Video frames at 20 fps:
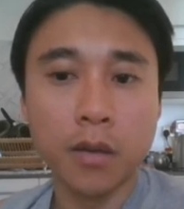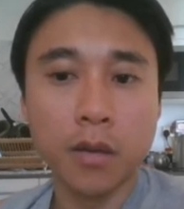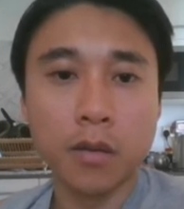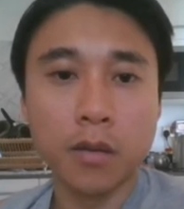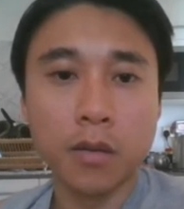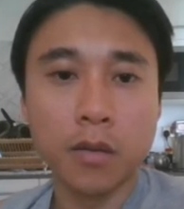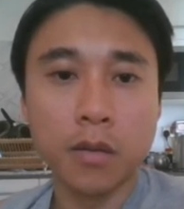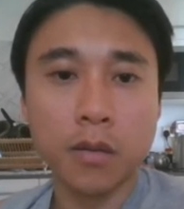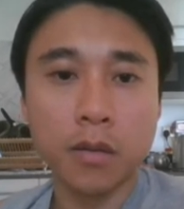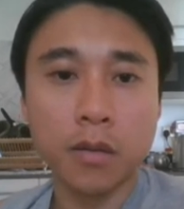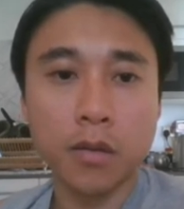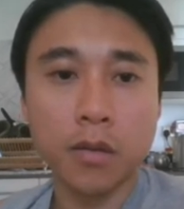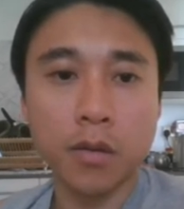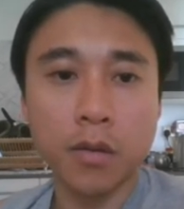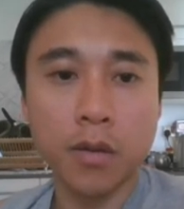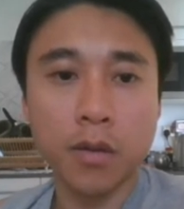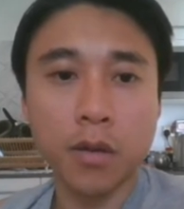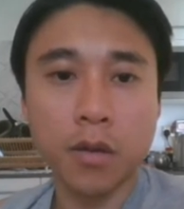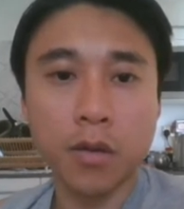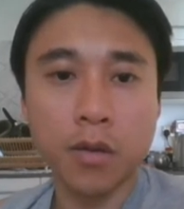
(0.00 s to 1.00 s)
So he
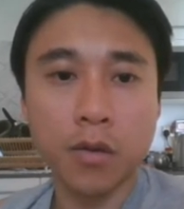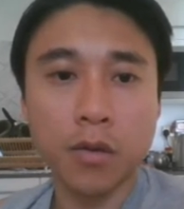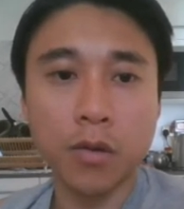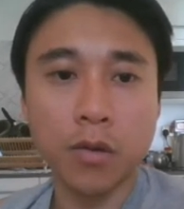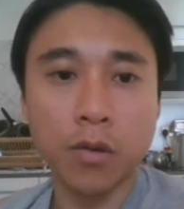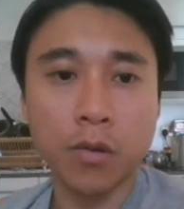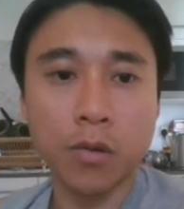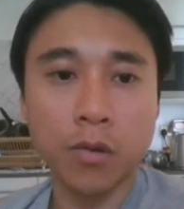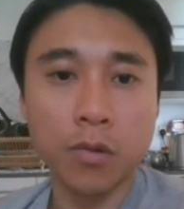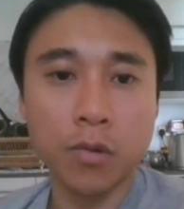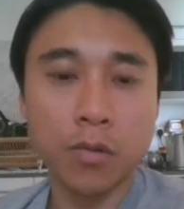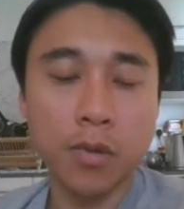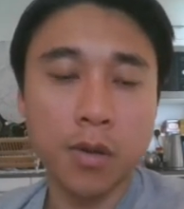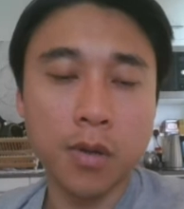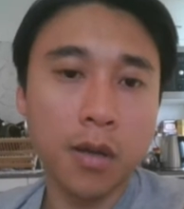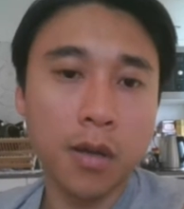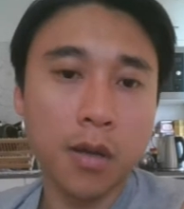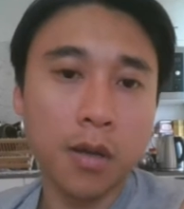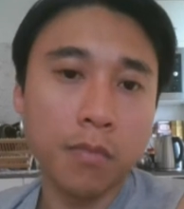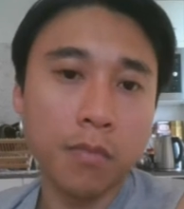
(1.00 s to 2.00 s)
could call
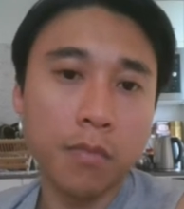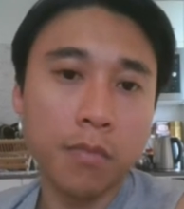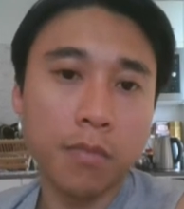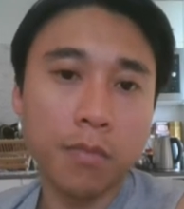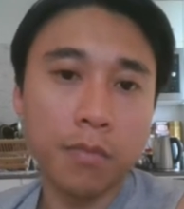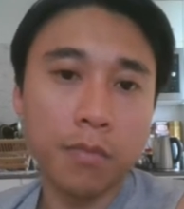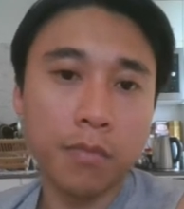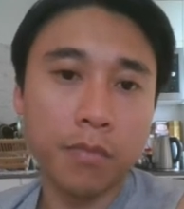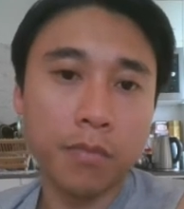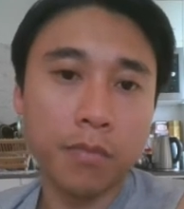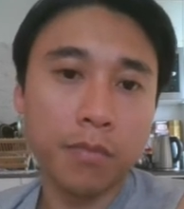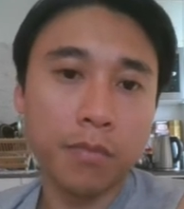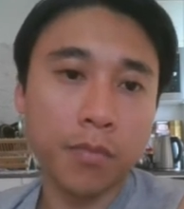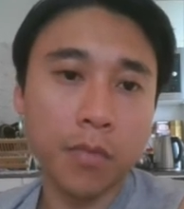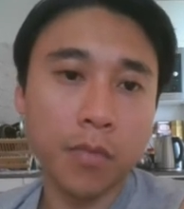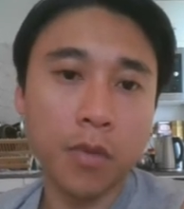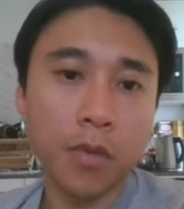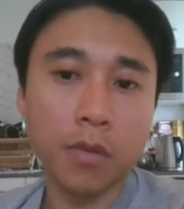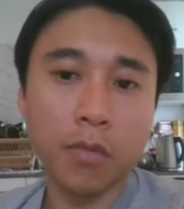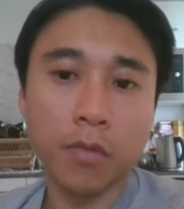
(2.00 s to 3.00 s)

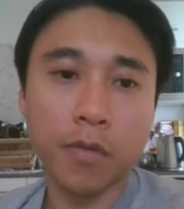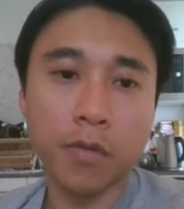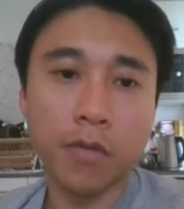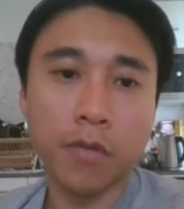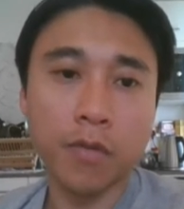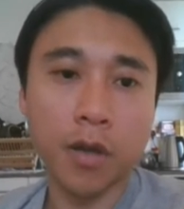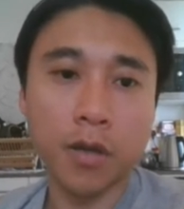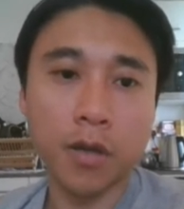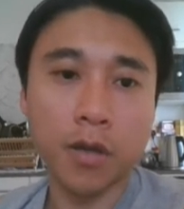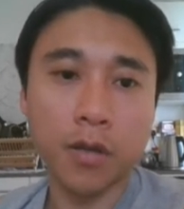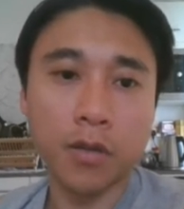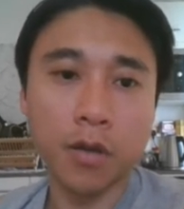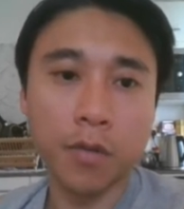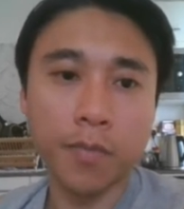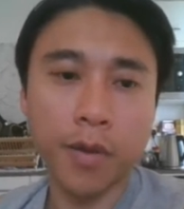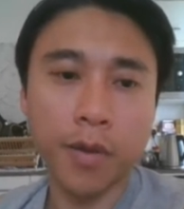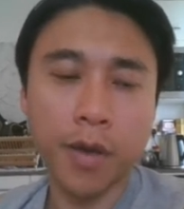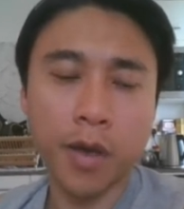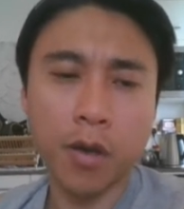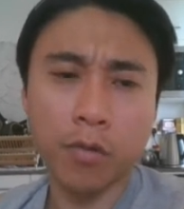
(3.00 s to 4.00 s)
with like a top
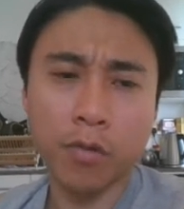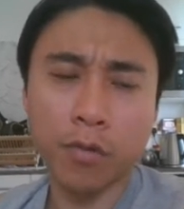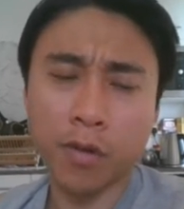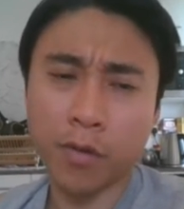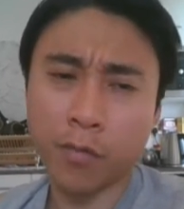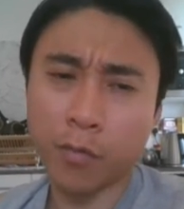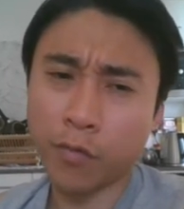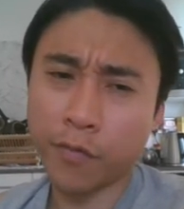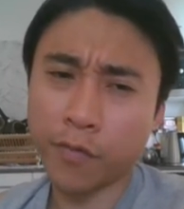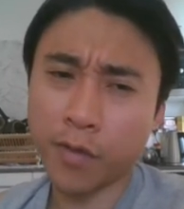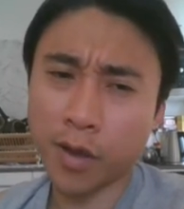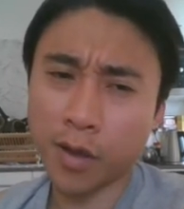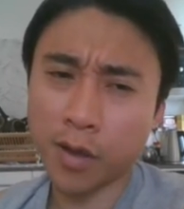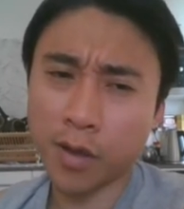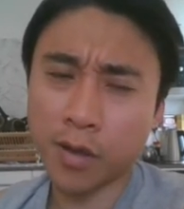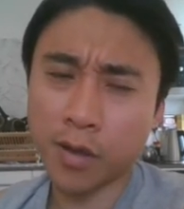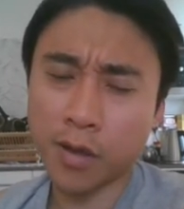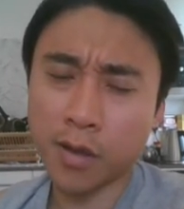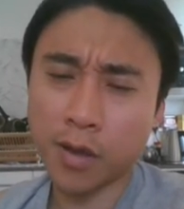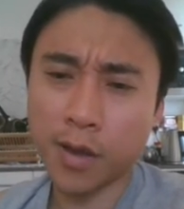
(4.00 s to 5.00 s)
pair or with like
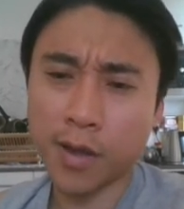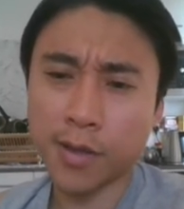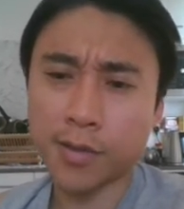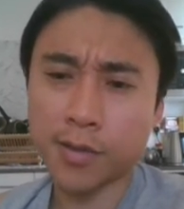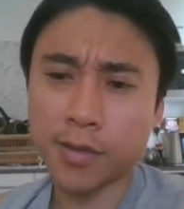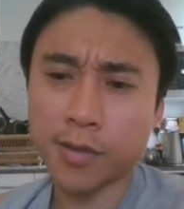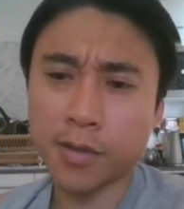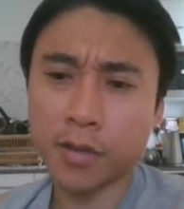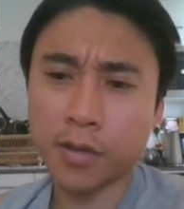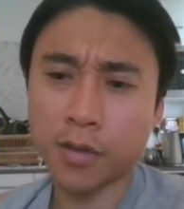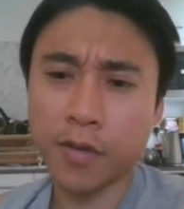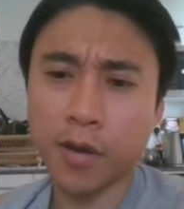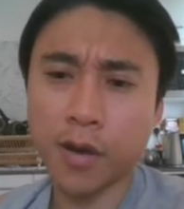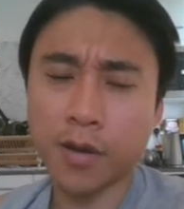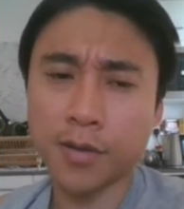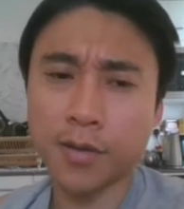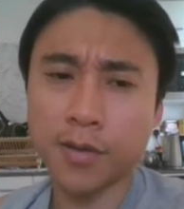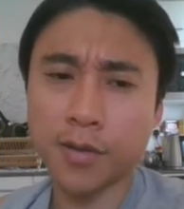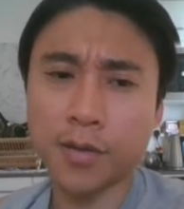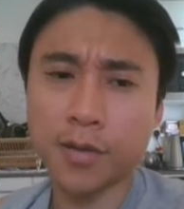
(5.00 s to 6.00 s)
an ace of
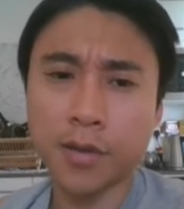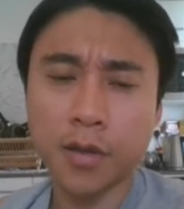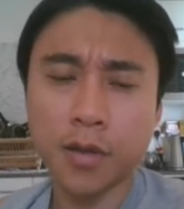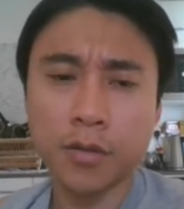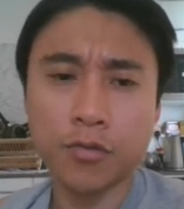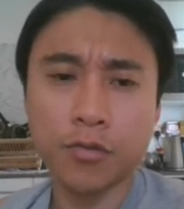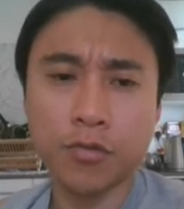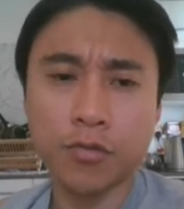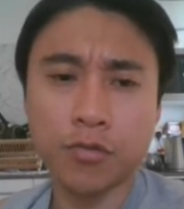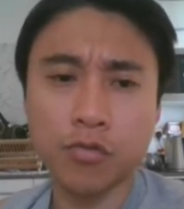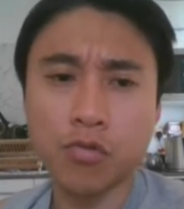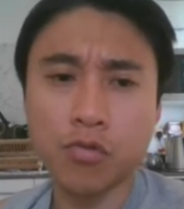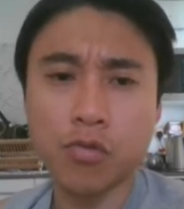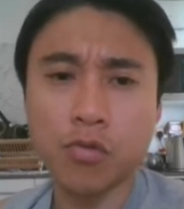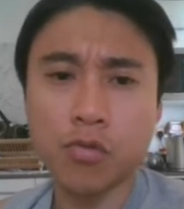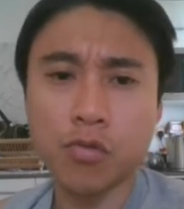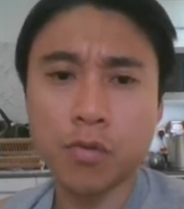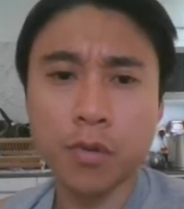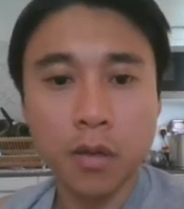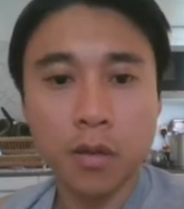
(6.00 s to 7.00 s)
hearts draw,
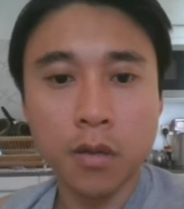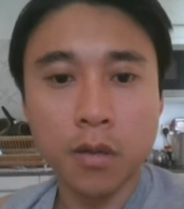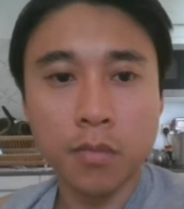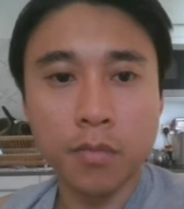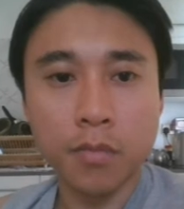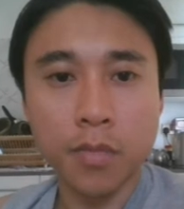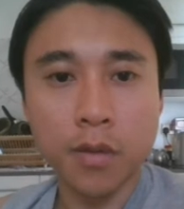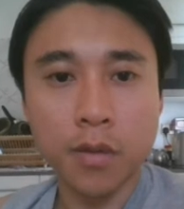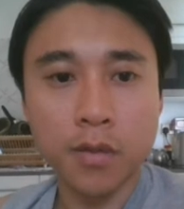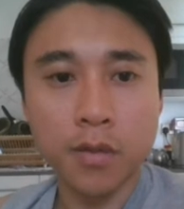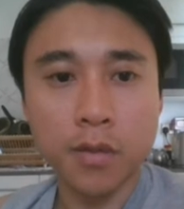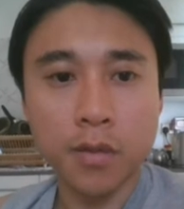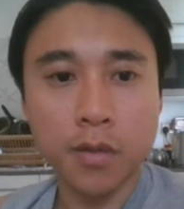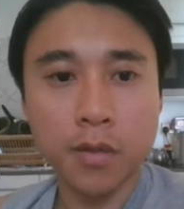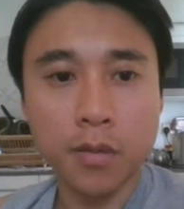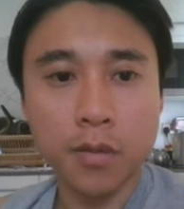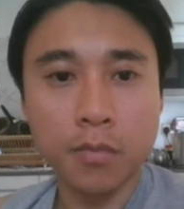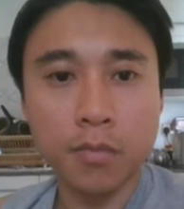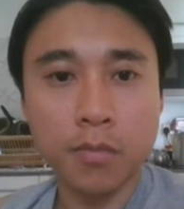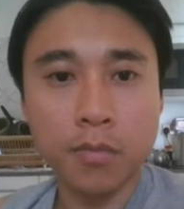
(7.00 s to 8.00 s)
but
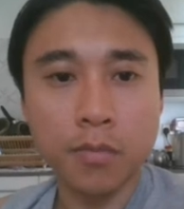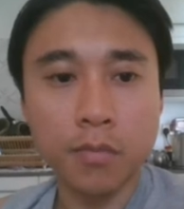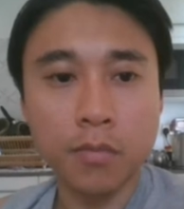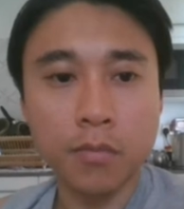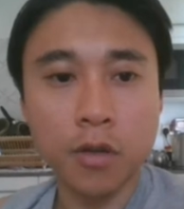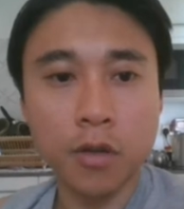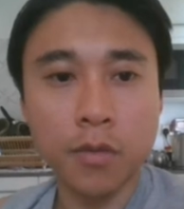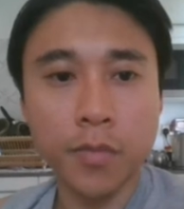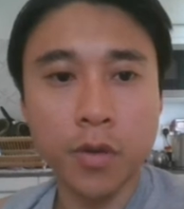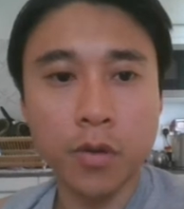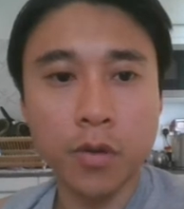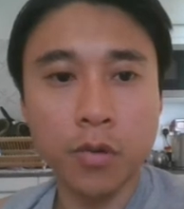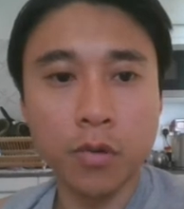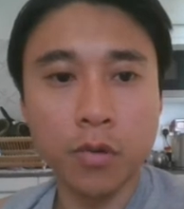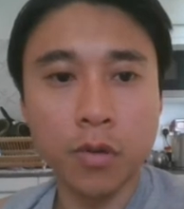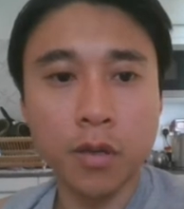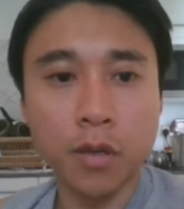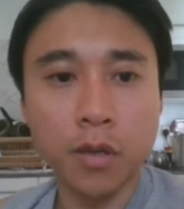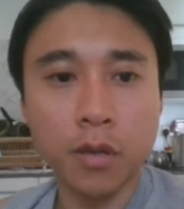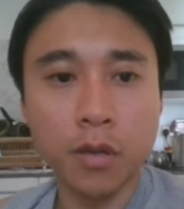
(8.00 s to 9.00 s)
we're going to be all in here.